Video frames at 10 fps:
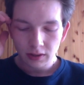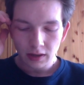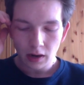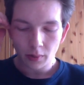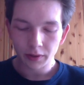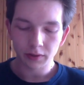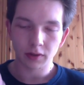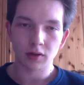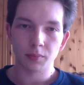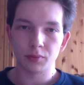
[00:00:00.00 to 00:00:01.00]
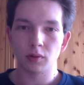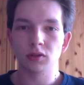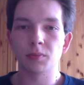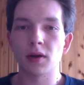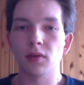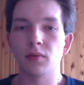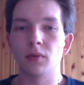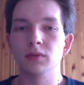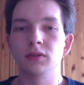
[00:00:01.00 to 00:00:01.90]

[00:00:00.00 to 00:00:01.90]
How are you gonna approach body throws?